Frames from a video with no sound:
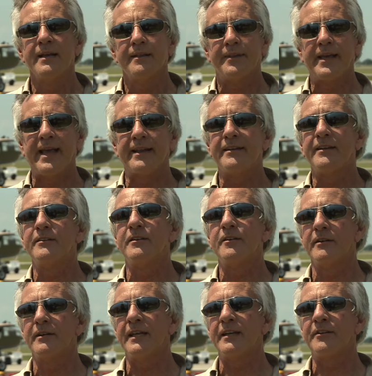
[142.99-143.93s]
They had
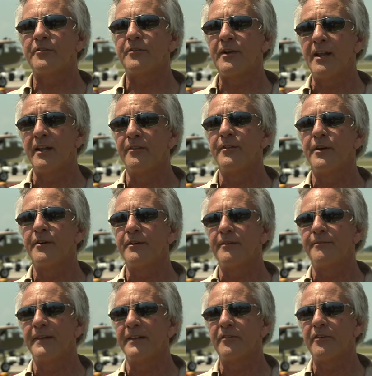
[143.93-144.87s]
to extend their
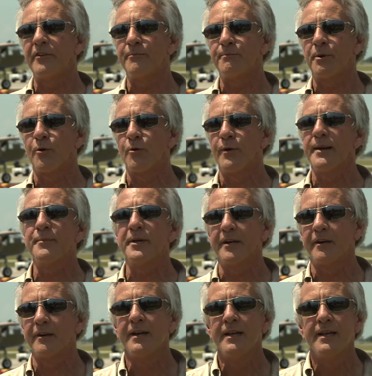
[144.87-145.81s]
defensive
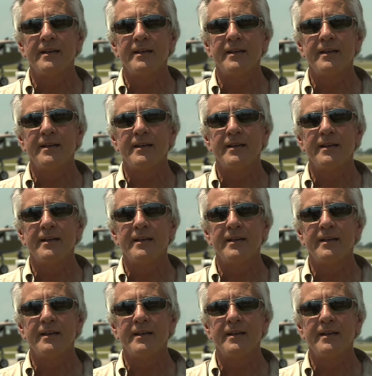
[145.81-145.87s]
perimeter,